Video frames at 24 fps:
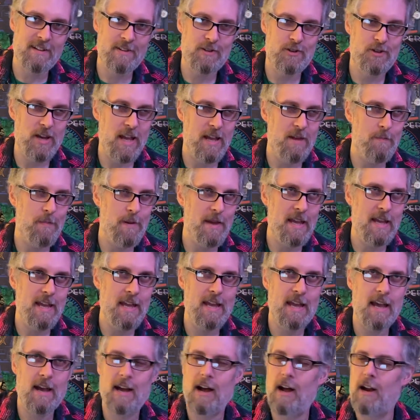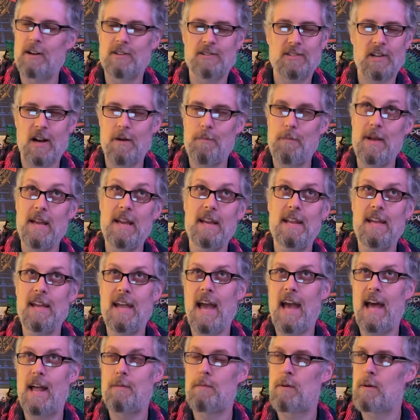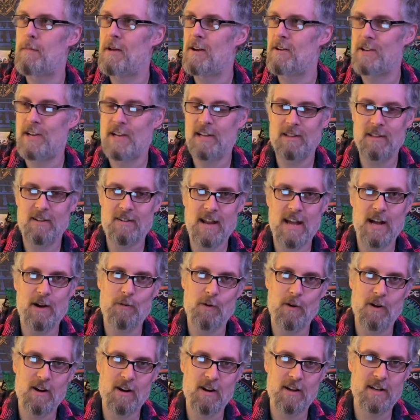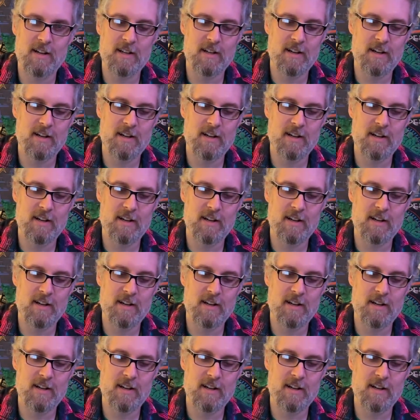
PDN, Premier Dealer Network,